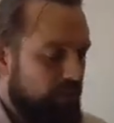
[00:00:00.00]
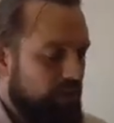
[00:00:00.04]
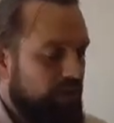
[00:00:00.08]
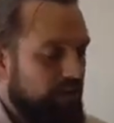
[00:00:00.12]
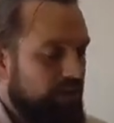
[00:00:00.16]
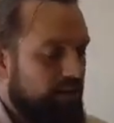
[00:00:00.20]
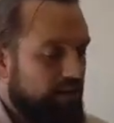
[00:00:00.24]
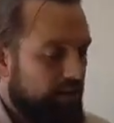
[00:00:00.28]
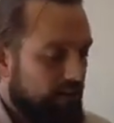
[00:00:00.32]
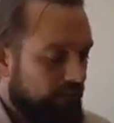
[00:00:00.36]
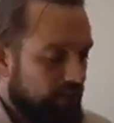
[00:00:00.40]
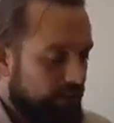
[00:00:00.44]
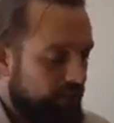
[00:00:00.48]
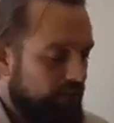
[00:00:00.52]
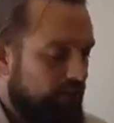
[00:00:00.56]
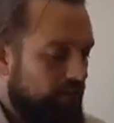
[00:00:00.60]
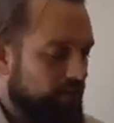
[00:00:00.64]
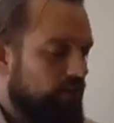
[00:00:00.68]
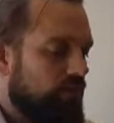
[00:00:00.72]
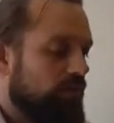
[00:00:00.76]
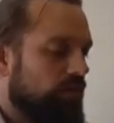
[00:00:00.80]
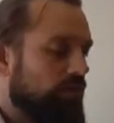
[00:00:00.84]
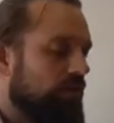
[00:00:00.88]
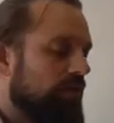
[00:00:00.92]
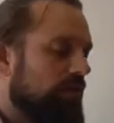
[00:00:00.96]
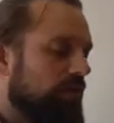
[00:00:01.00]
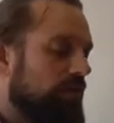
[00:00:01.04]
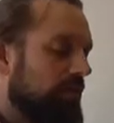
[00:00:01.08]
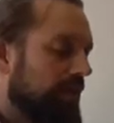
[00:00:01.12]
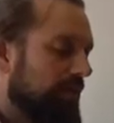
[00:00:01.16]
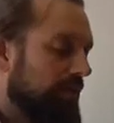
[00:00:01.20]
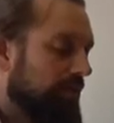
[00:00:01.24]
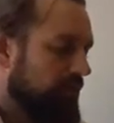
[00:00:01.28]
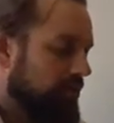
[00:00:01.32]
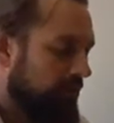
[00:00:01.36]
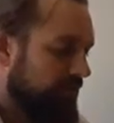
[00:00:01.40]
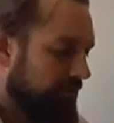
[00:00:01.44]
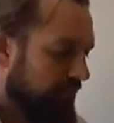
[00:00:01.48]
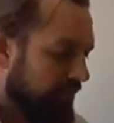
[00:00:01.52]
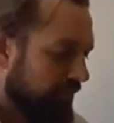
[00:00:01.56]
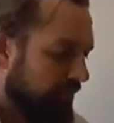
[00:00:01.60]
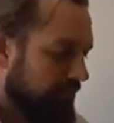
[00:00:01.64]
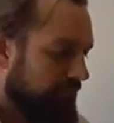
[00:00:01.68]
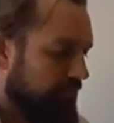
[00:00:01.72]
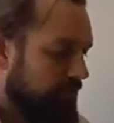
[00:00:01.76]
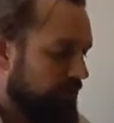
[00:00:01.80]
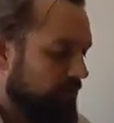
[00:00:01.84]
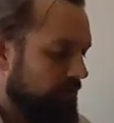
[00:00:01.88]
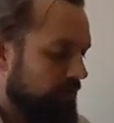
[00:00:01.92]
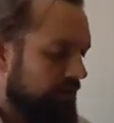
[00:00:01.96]
And again, you need to be able to
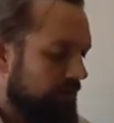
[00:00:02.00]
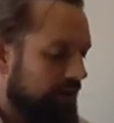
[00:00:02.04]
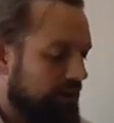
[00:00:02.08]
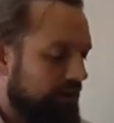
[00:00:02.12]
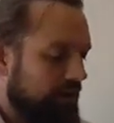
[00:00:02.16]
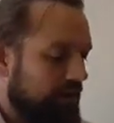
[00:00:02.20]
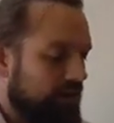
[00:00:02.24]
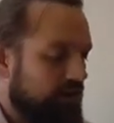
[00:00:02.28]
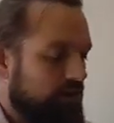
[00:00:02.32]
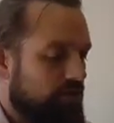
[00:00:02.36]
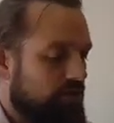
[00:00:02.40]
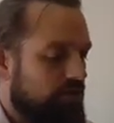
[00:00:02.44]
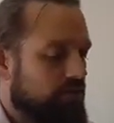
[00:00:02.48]
adapt to your planning